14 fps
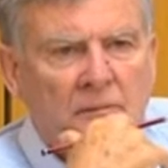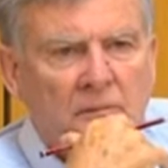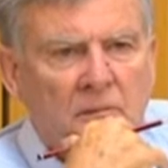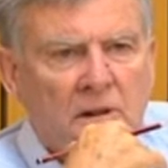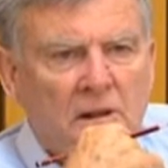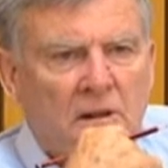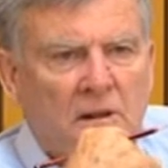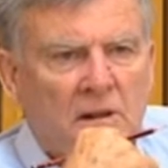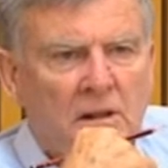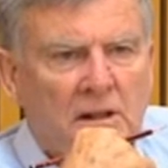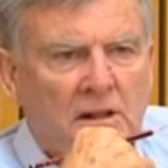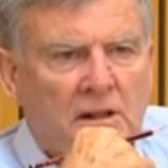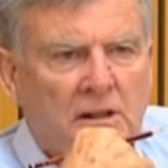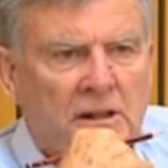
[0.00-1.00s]
We got a
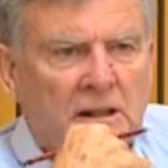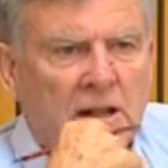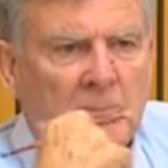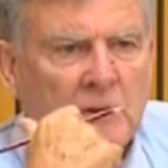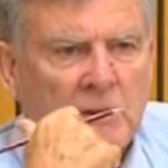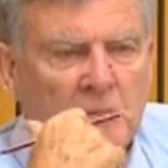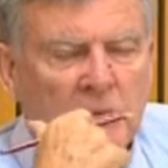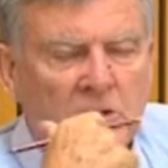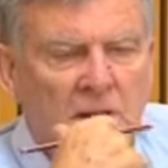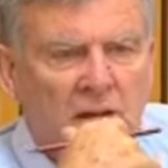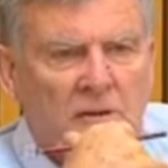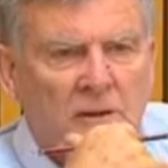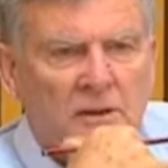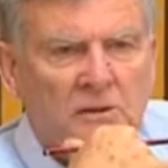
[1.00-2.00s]
guy cleaned up on the
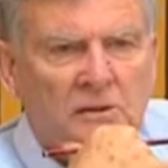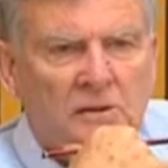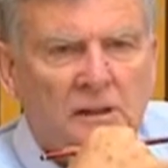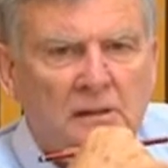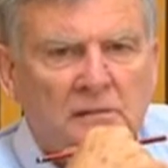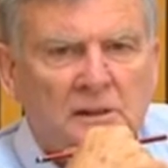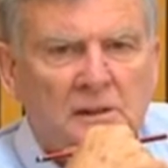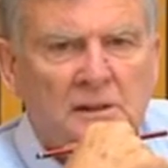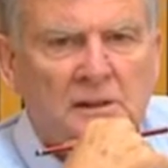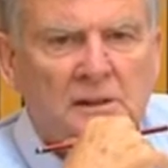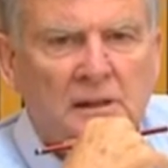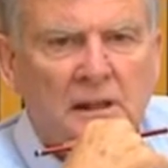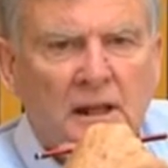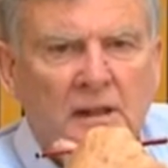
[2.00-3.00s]
Bethunga Hills there a few
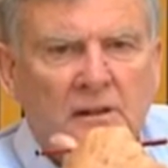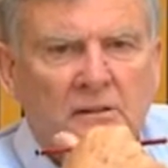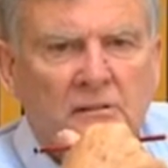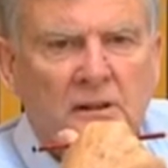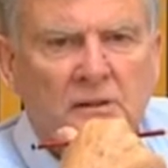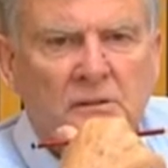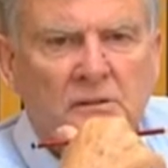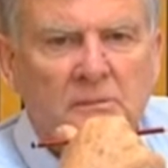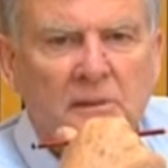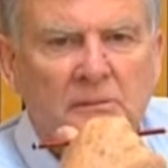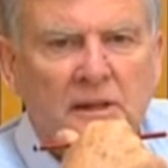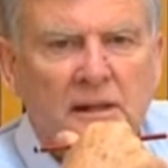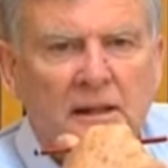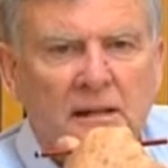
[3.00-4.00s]
years ago. Do you fellas
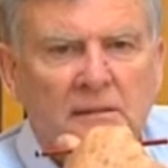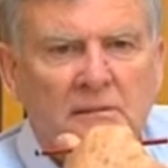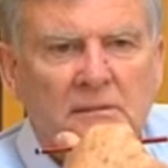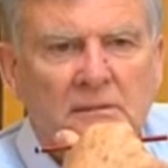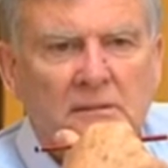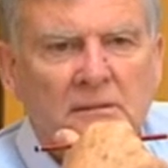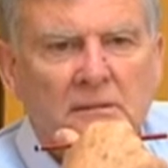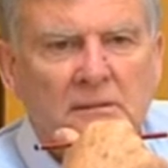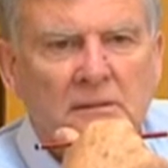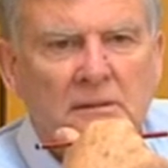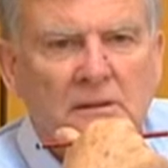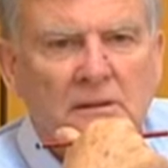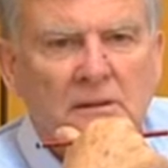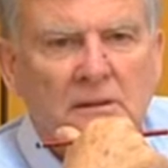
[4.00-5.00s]
remember that?
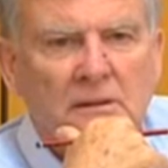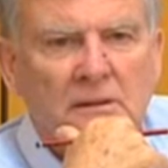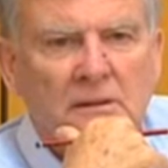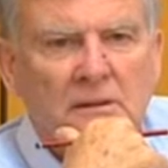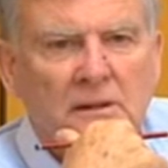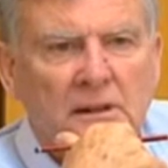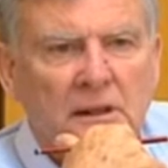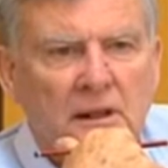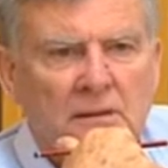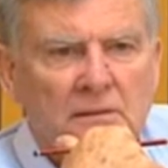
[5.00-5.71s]
You don't?